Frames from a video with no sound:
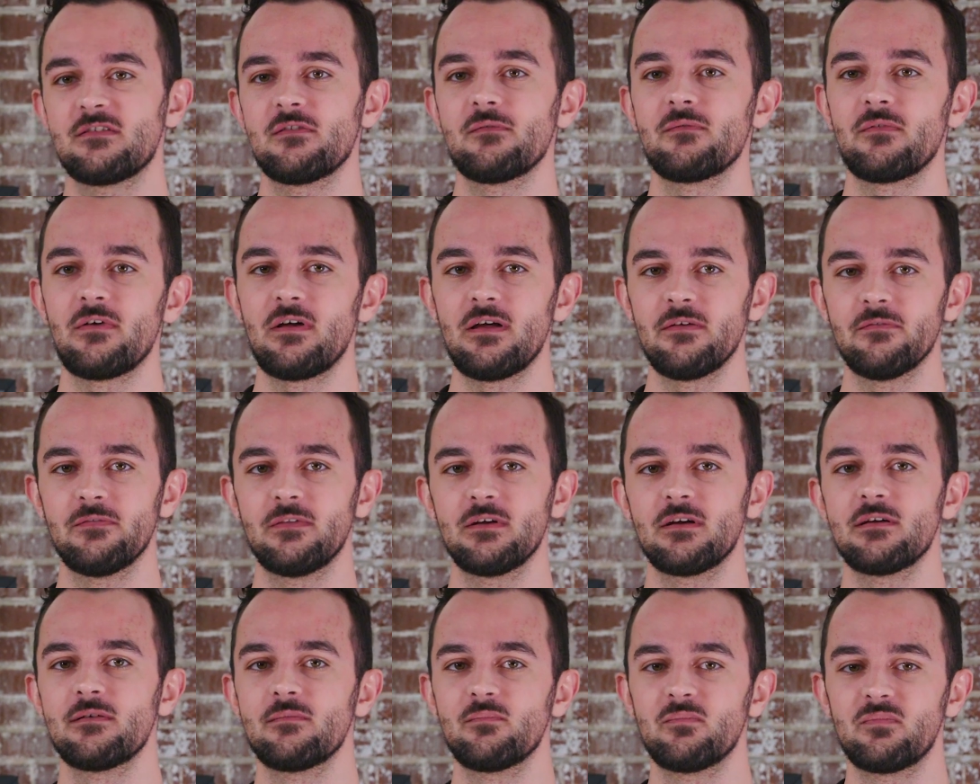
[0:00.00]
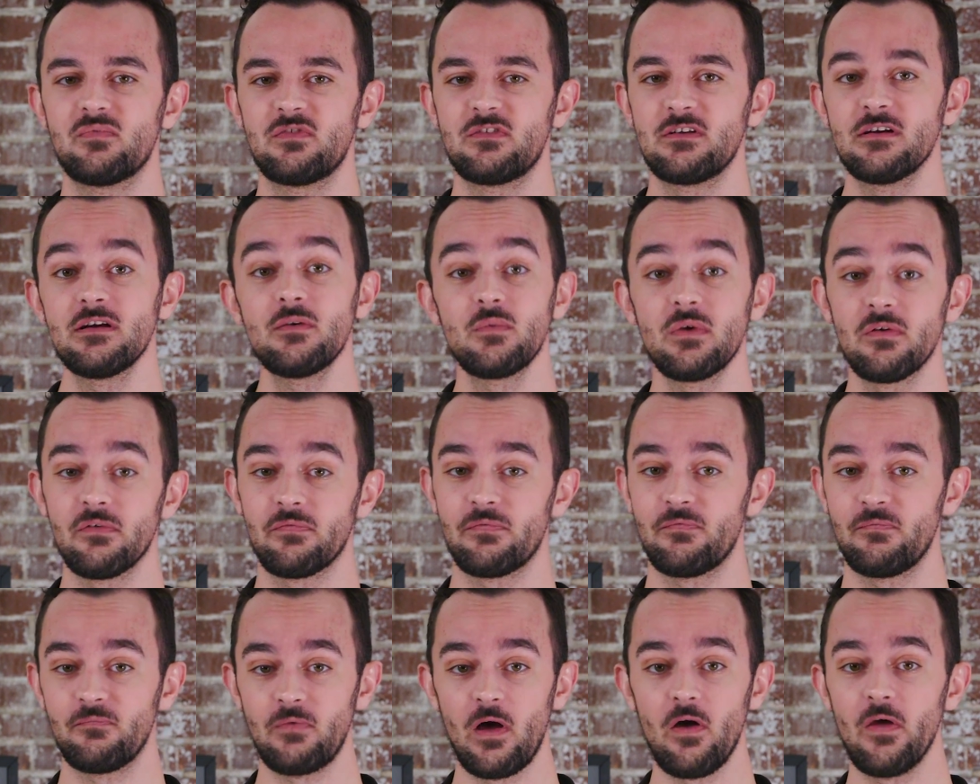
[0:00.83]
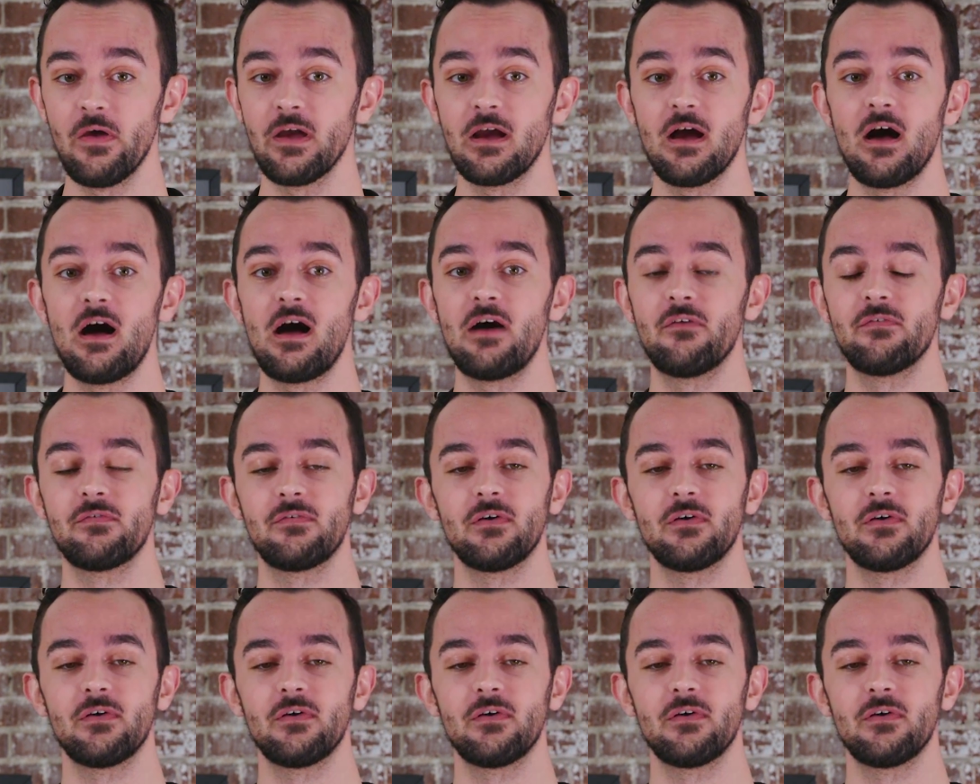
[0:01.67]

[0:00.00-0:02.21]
involved their steering wheel falling off.